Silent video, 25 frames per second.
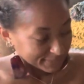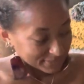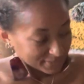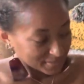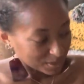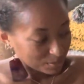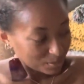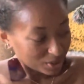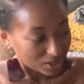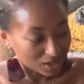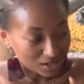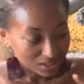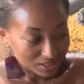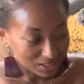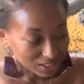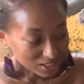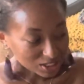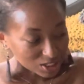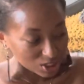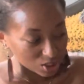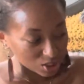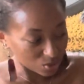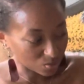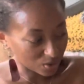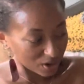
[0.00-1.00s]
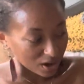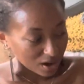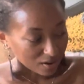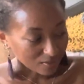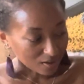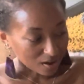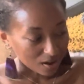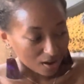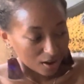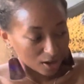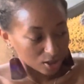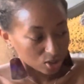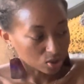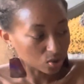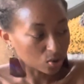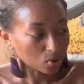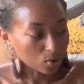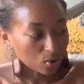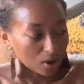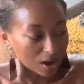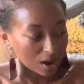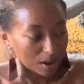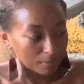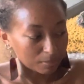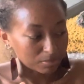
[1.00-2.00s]
But yeah, this is what I've got. So
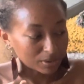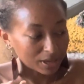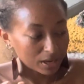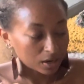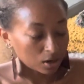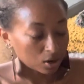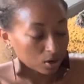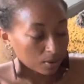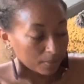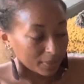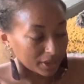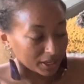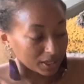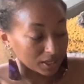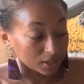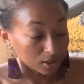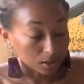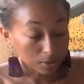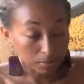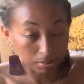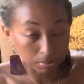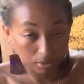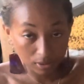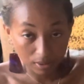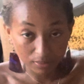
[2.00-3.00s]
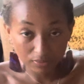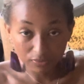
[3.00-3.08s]
I'm planning on making the plum